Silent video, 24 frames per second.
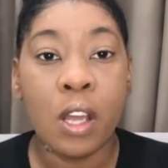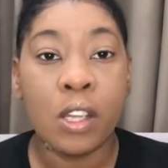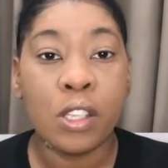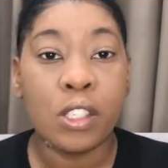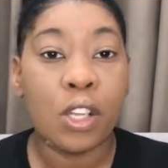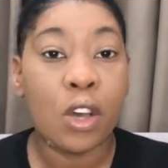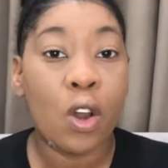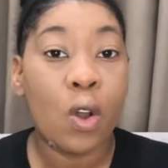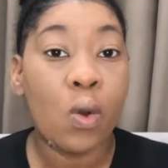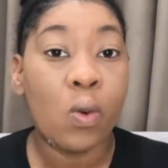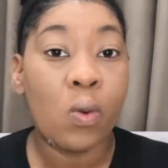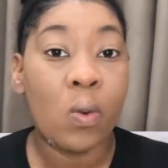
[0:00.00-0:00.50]

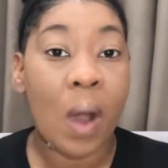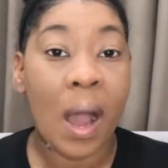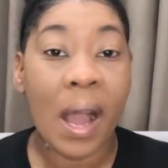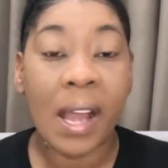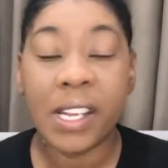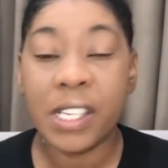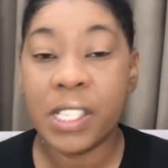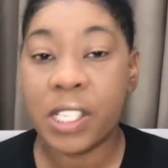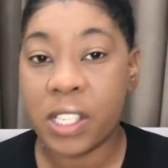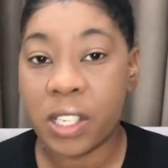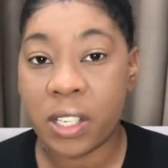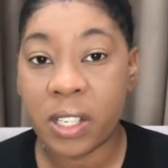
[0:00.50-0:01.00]
So,
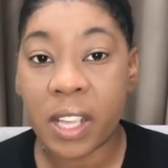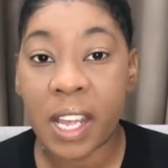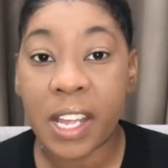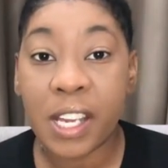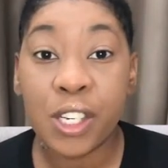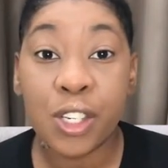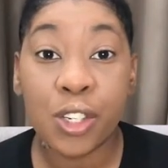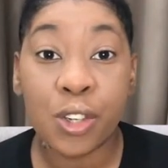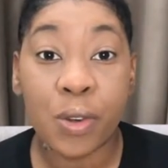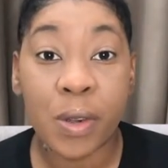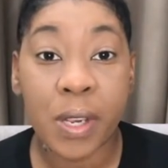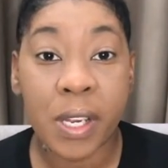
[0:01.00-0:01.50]
why should they
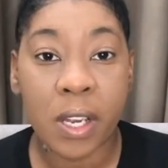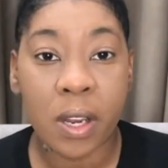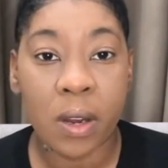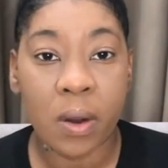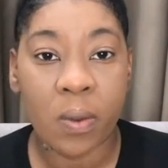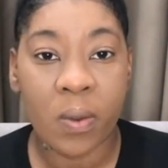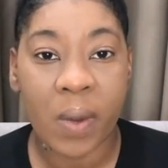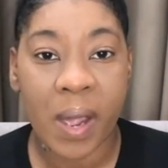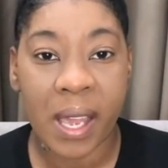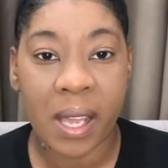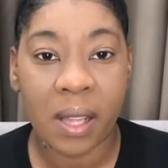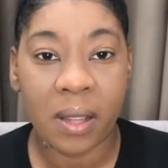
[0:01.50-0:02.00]
join
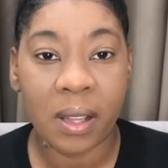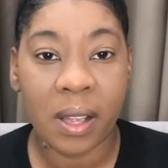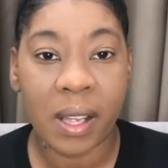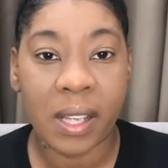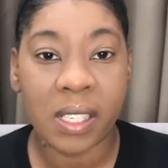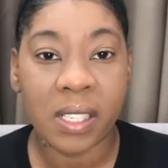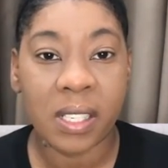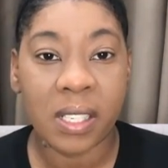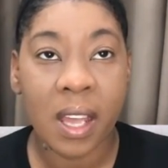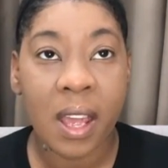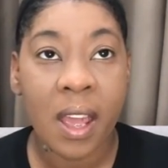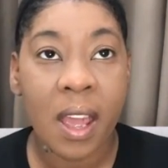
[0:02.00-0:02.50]
your
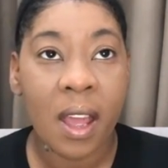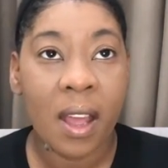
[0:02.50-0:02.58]
waitlist?